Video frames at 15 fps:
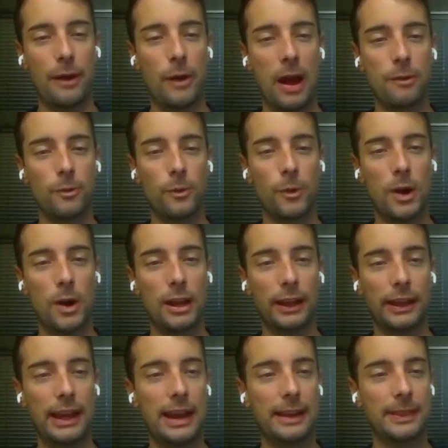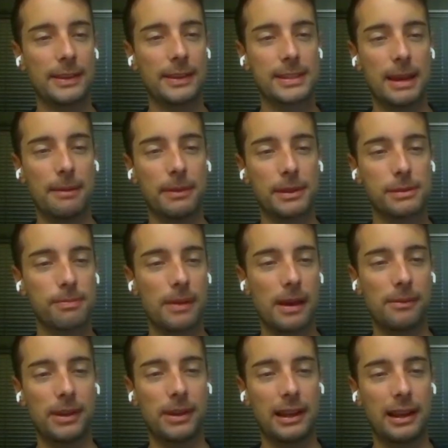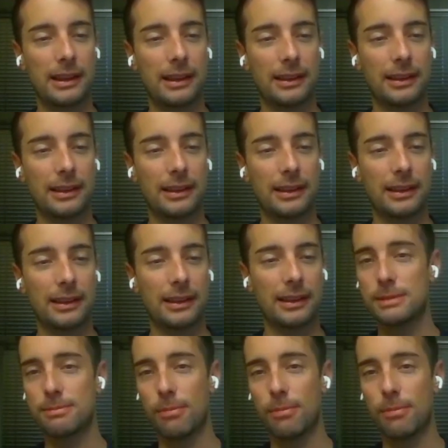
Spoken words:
I really hate this game. I don't